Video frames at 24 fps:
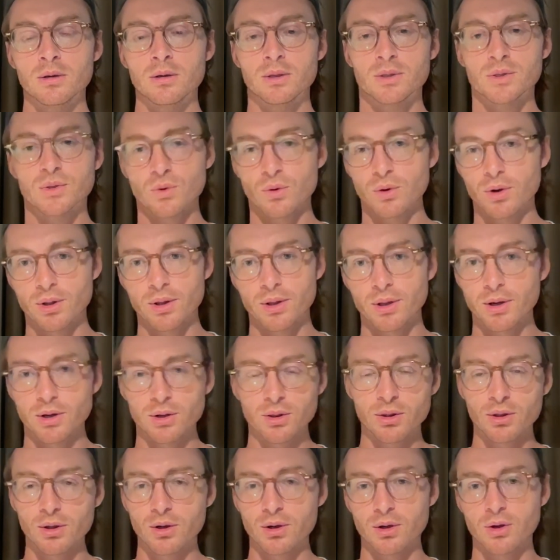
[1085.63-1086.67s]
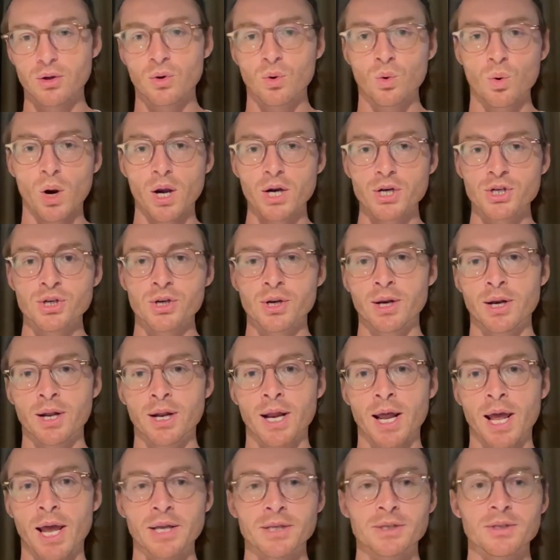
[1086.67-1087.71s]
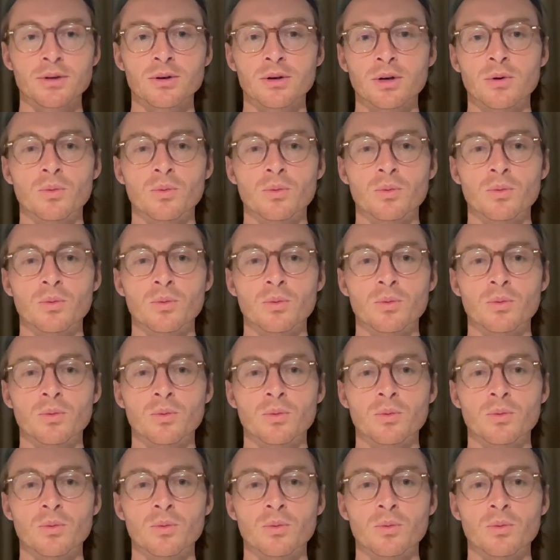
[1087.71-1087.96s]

sort of the question and answer,